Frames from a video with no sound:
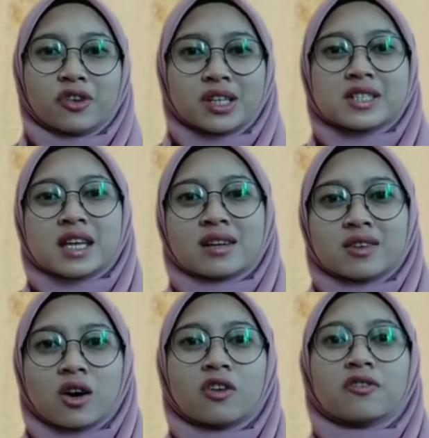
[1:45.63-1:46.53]
for the sake
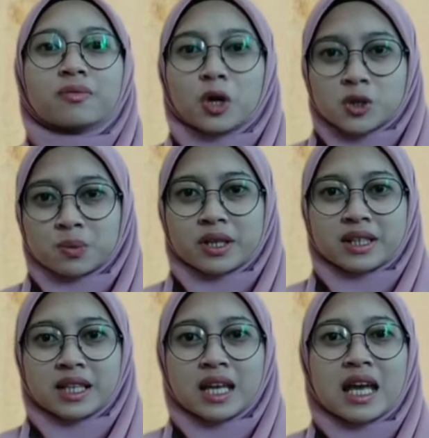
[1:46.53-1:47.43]
of
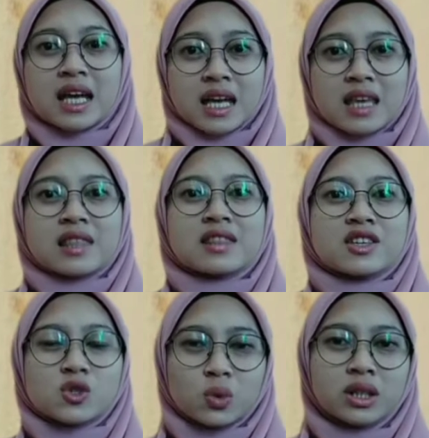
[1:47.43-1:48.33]
prosperity in
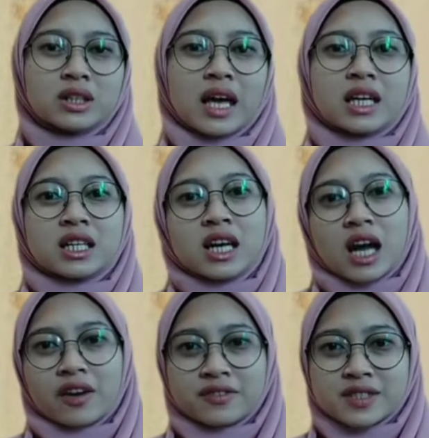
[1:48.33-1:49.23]
this world and
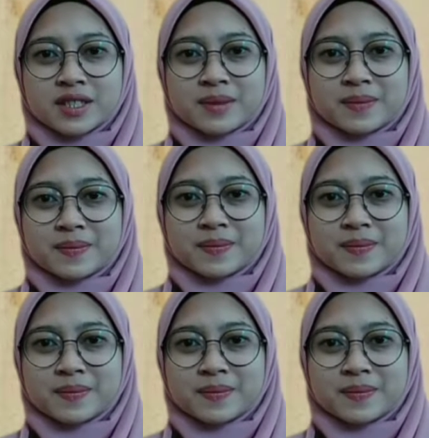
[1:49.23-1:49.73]
hereafter.